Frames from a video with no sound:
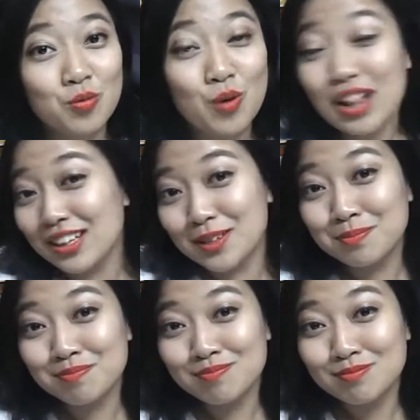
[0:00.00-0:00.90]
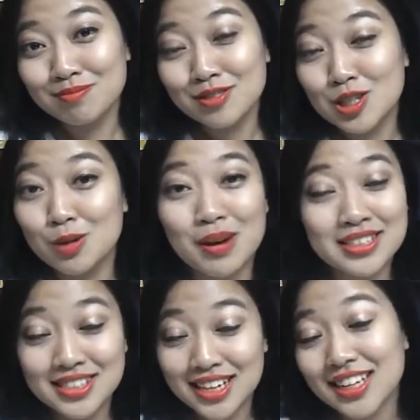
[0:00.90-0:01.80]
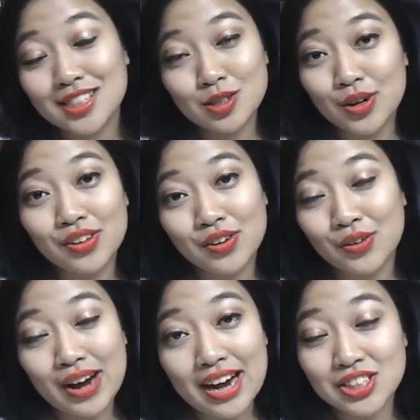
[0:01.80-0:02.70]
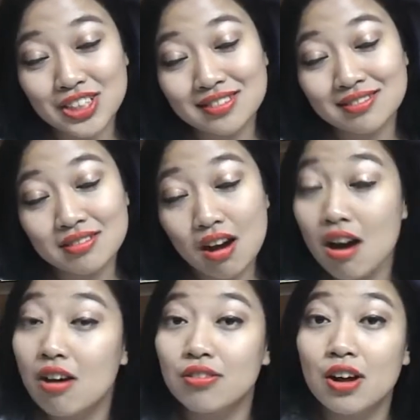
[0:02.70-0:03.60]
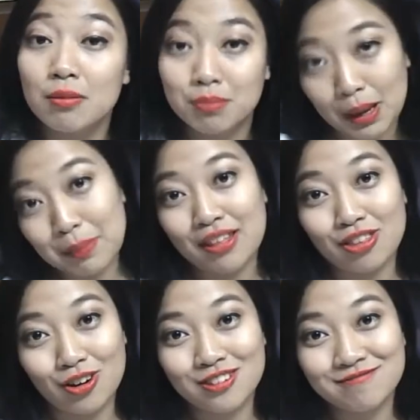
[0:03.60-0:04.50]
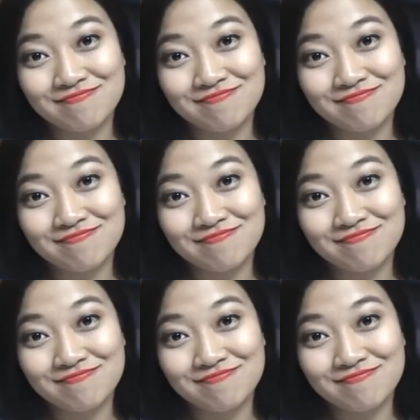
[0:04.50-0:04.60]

welcome to my second trailer reaction of Black Panther.